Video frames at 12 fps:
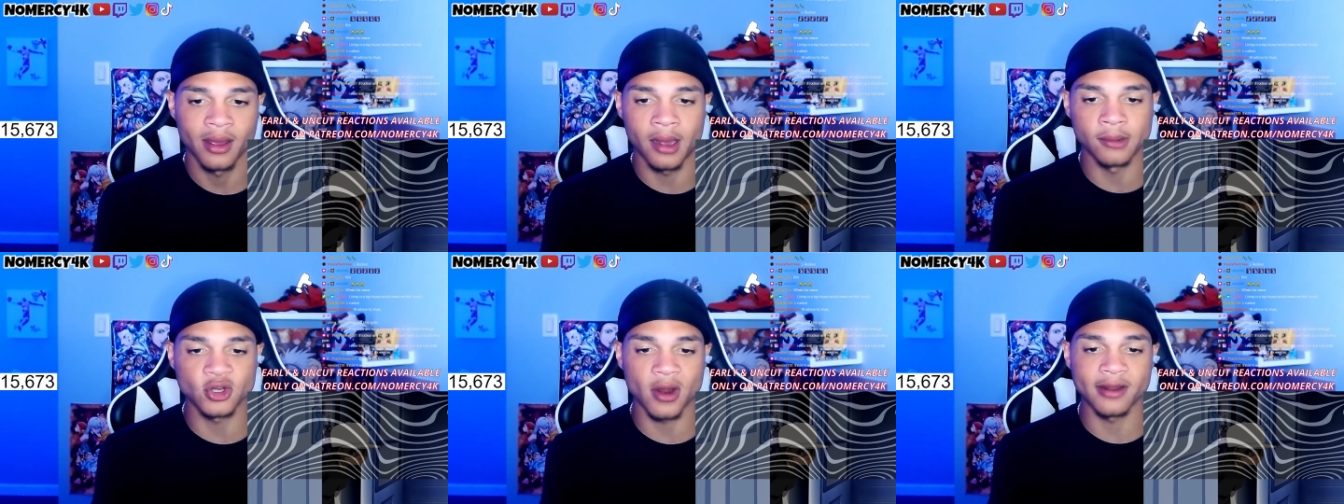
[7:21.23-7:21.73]

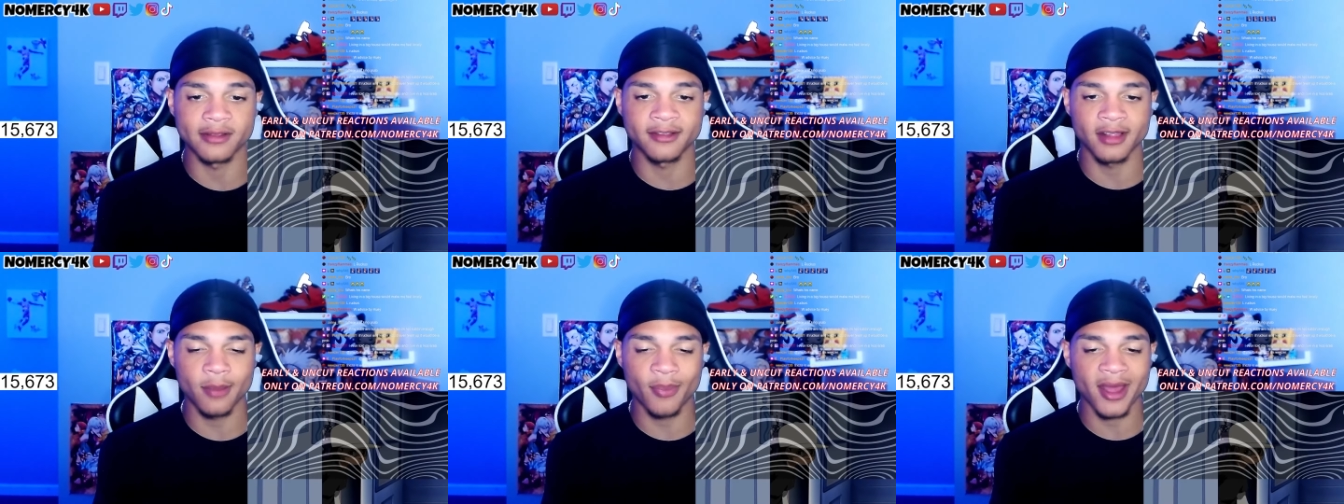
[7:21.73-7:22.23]
I'm trying to
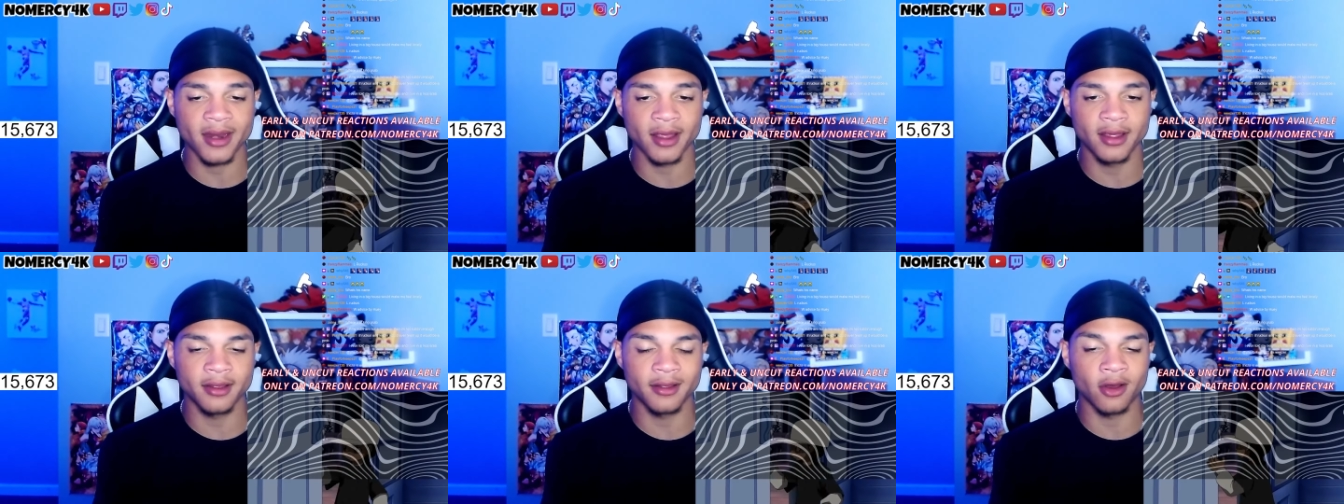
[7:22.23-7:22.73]
sleep at
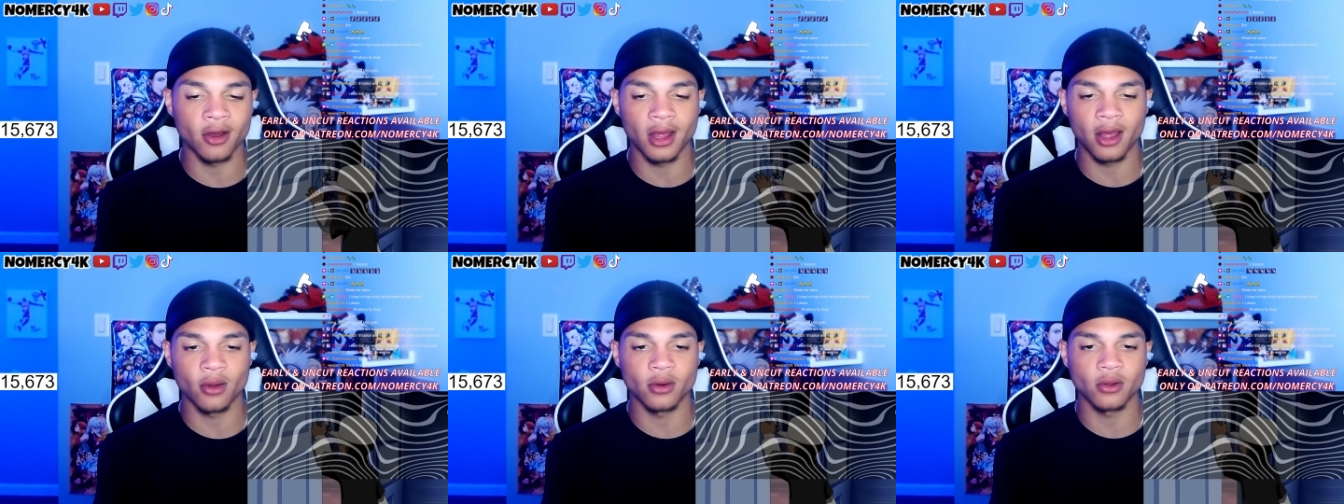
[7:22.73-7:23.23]
night. Oh
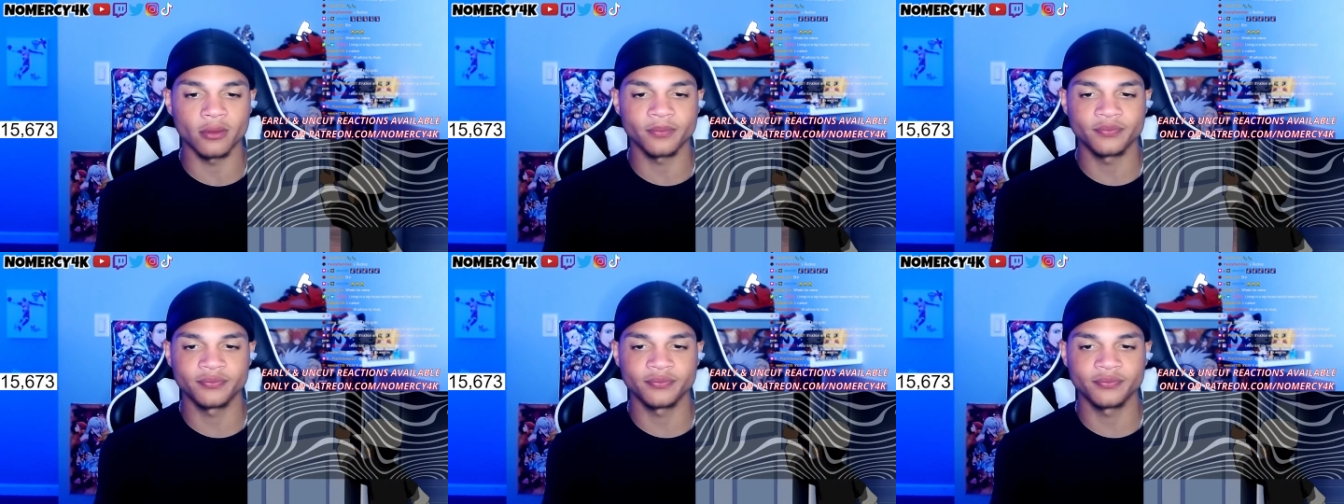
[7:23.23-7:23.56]
hell no.